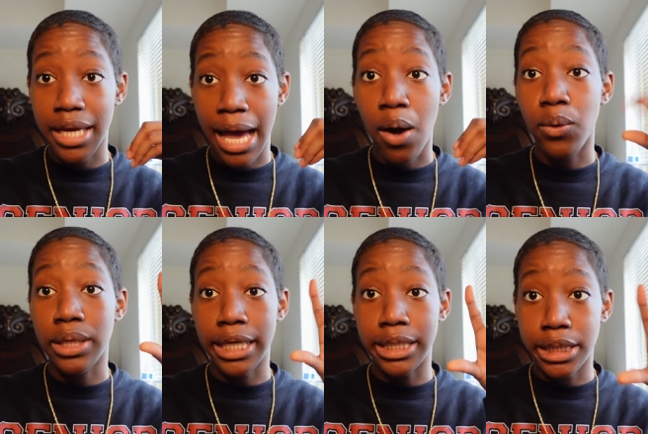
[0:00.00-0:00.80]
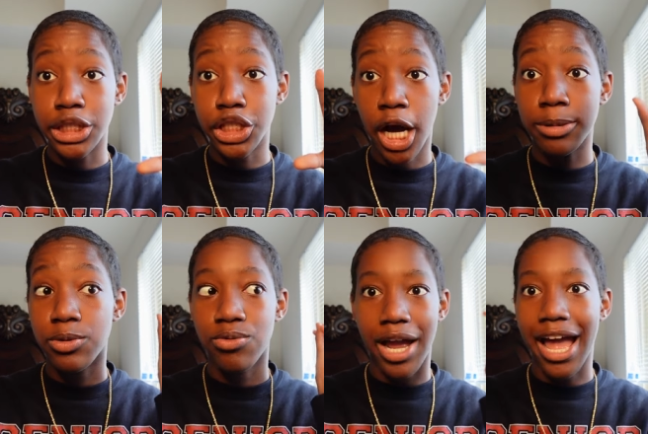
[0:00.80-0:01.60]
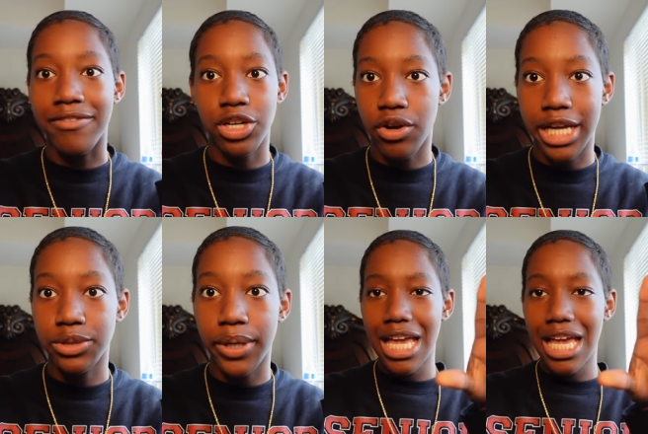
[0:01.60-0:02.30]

out like good jobs right after graduating.